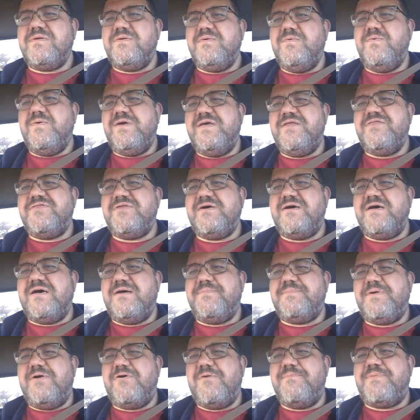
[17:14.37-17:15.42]
with a
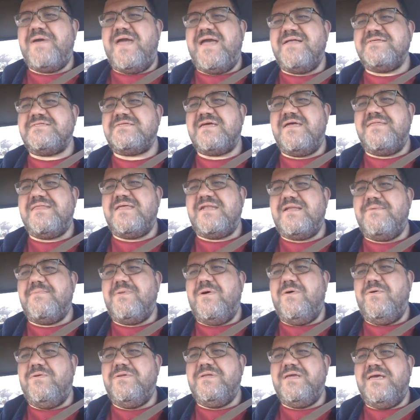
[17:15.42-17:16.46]
pair of pants on that I'm
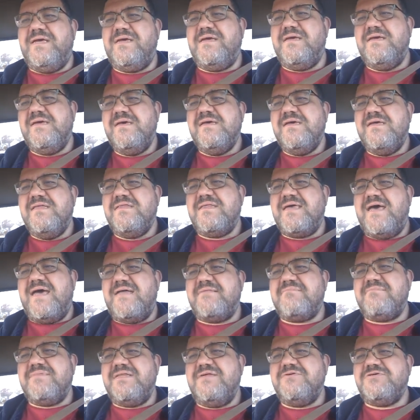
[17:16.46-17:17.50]
holding
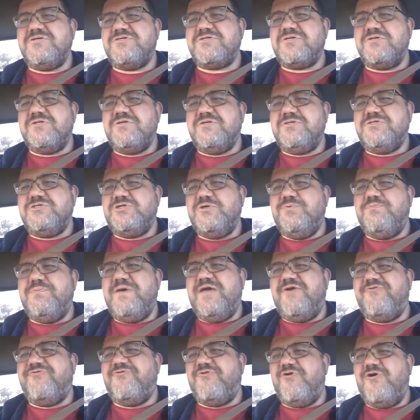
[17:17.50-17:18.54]
that they're just a little too
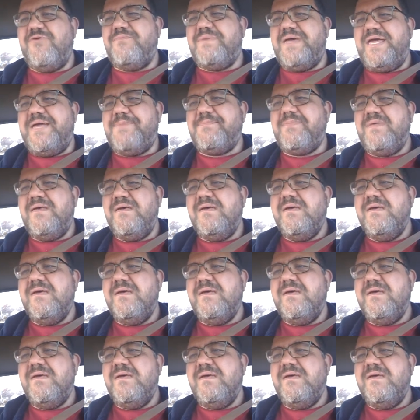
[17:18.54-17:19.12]
big for me.